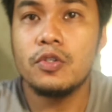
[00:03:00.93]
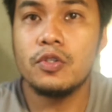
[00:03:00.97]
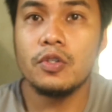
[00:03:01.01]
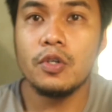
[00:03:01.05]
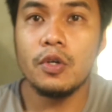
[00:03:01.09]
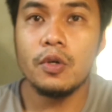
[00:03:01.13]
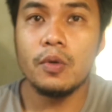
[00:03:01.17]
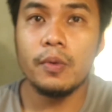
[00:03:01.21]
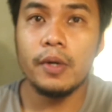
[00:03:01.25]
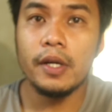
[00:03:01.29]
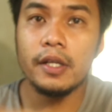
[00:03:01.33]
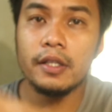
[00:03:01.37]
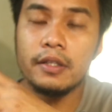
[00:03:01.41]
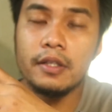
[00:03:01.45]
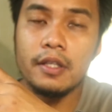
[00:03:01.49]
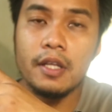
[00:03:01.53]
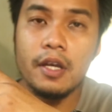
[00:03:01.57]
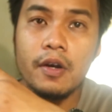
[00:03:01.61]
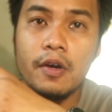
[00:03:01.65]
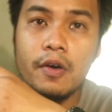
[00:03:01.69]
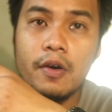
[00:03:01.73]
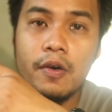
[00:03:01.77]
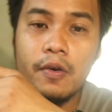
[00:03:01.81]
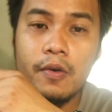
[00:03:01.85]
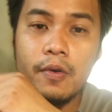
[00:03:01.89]
So right
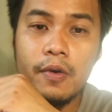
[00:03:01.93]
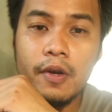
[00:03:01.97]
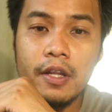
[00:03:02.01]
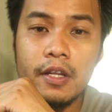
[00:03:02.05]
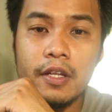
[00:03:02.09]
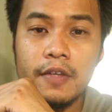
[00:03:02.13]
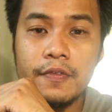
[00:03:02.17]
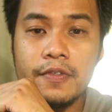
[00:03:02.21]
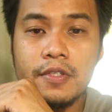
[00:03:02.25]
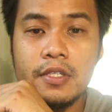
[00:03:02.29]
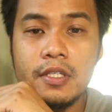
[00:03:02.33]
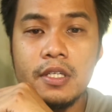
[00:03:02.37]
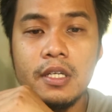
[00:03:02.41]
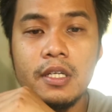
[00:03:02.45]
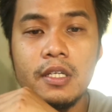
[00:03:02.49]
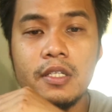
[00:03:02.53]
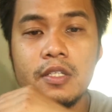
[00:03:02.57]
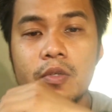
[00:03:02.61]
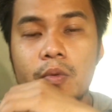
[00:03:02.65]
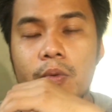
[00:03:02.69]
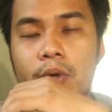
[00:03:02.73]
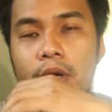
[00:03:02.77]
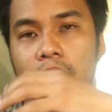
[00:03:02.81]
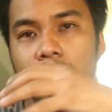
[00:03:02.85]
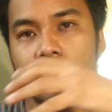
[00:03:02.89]
now, NFC
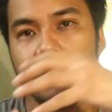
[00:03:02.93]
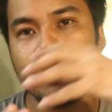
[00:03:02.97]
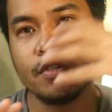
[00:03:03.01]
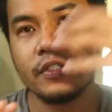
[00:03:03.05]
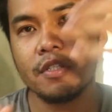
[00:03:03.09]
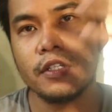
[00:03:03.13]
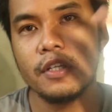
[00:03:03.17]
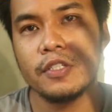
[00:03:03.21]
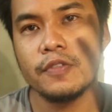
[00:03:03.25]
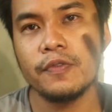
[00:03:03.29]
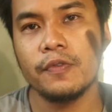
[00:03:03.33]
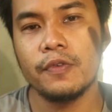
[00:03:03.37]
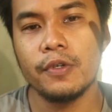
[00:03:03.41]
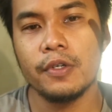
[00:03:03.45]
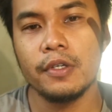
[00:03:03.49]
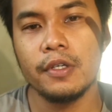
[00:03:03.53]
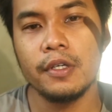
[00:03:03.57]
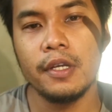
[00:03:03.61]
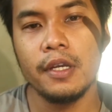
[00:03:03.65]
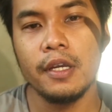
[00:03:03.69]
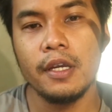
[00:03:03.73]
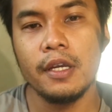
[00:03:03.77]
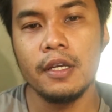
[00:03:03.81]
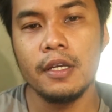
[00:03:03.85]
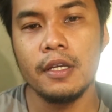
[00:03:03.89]
is quite useless for
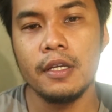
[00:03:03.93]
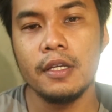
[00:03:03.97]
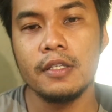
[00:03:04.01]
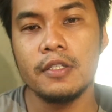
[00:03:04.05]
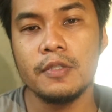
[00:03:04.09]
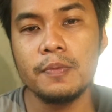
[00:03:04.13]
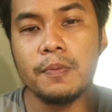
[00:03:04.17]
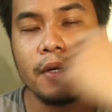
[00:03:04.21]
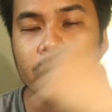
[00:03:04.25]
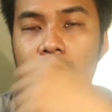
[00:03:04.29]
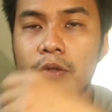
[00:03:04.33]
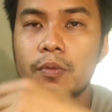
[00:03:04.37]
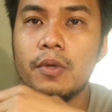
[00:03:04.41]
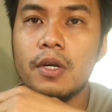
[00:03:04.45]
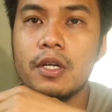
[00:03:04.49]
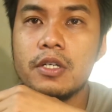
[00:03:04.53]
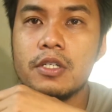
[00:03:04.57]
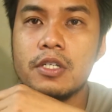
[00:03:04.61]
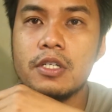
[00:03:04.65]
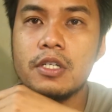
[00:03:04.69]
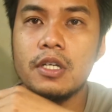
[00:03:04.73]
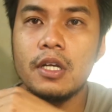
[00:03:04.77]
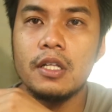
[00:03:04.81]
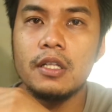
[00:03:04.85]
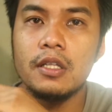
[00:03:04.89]
a
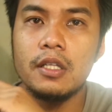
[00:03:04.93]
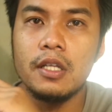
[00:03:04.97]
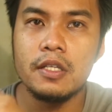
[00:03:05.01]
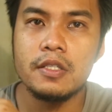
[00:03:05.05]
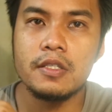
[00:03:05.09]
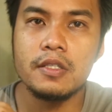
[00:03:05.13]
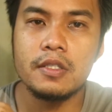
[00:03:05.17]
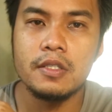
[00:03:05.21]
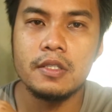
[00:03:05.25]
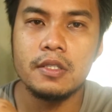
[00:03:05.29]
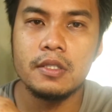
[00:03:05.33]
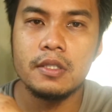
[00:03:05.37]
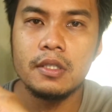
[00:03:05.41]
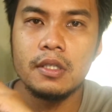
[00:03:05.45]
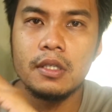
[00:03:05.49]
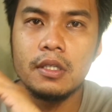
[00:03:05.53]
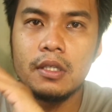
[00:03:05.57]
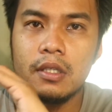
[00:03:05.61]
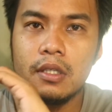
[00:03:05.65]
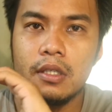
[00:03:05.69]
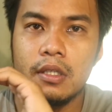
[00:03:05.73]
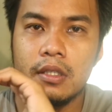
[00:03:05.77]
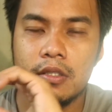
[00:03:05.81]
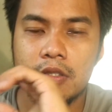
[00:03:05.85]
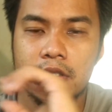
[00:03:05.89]
smartwatch unless
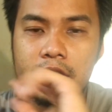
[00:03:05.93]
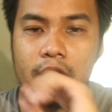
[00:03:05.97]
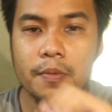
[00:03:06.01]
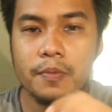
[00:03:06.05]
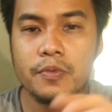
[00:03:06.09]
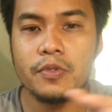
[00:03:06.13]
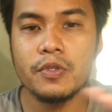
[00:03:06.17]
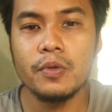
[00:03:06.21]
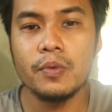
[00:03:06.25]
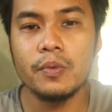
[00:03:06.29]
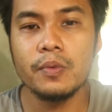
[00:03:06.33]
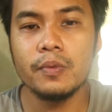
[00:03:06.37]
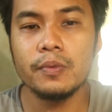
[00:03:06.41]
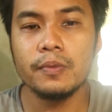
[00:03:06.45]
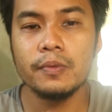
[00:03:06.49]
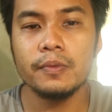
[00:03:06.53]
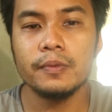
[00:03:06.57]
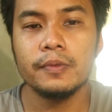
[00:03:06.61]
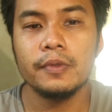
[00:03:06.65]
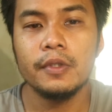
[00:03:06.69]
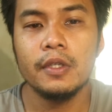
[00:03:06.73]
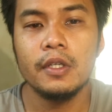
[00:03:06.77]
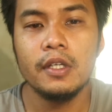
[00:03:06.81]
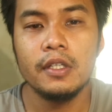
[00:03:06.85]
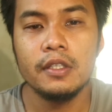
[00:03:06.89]
Samsung
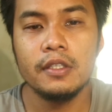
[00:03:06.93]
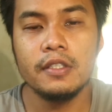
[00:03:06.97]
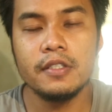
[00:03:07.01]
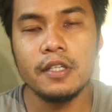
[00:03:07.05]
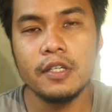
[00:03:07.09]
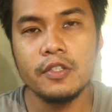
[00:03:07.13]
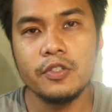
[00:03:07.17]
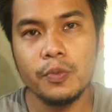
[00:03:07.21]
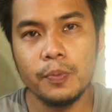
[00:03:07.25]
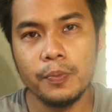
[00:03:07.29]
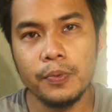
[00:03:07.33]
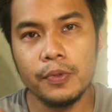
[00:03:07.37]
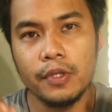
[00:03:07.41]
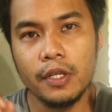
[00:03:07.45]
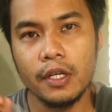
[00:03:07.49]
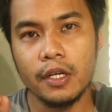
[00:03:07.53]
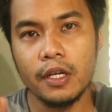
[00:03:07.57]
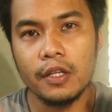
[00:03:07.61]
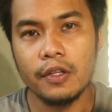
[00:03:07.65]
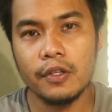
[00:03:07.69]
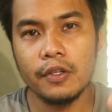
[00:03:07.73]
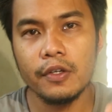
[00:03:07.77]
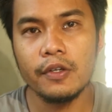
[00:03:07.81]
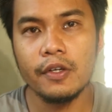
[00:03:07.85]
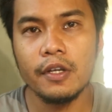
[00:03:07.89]
decides to put
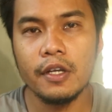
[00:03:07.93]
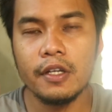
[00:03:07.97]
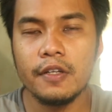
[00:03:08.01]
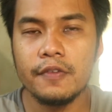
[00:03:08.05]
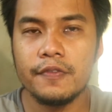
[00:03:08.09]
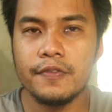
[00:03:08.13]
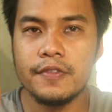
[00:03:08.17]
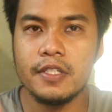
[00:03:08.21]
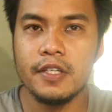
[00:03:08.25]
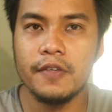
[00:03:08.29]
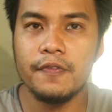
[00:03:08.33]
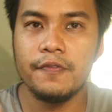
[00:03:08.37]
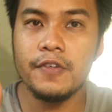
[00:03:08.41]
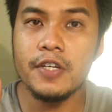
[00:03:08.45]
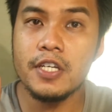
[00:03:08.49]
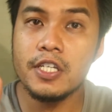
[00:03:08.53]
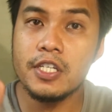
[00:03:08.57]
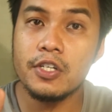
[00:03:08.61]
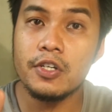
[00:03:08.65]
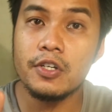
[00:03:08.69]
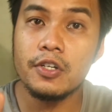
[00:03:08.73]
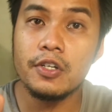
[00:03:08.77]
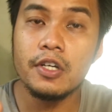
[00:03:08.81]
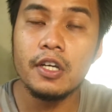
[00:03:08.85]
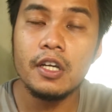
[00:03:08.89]
another NFC
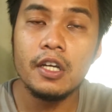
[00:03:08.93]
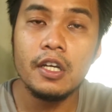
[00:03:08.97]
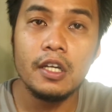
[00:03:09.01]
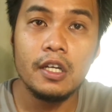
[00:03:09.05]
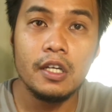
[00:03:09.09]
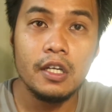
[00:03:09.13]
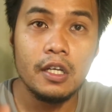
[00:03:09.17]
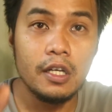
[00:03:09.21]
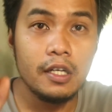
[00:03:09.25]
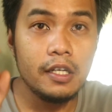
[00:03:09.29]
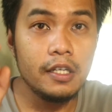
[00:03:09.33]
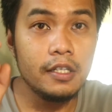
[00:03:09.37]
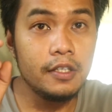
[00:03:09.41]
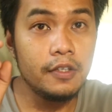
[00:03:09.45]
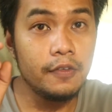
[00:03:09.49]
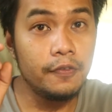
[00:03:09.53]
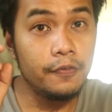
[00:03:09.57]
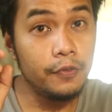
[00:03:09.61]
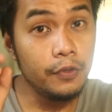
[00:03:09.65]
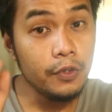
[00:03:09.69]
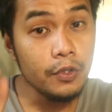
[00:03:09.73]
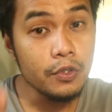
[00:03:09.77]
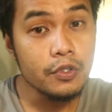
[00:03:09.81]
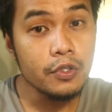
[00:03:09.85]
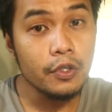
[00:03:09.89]
feature in the
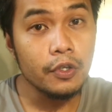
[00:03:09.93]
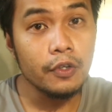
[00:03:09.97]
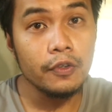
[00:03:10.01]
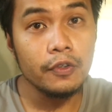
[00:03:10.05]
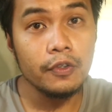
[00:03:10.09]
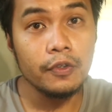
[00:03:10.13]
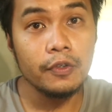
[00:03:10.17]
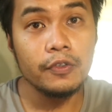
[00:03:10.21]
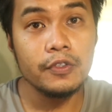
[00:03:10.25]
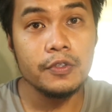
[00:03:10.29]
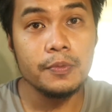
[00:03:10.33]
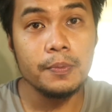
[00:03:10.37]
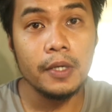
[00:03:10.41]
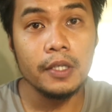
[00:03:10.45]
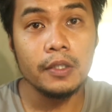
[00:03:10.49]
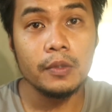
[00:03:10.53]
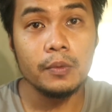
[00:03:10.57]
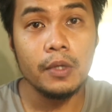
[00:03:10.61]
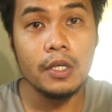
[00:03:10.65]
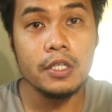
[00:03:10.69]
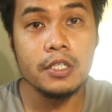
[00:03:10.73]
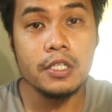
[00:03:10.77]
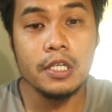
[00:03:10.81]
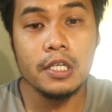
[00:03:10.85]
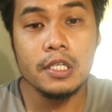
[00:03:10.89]
future
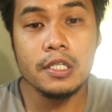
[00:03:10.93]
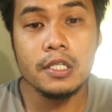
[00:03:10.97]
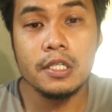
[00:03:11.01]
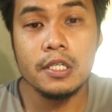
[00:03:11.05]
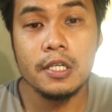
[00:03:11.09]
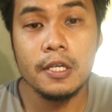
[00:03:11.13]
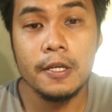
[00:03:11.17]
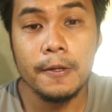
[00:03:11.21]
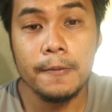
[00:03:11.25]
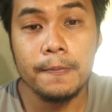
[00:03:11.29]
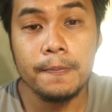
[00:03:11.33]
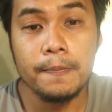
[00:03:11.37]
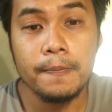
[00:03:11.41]
smartwatches,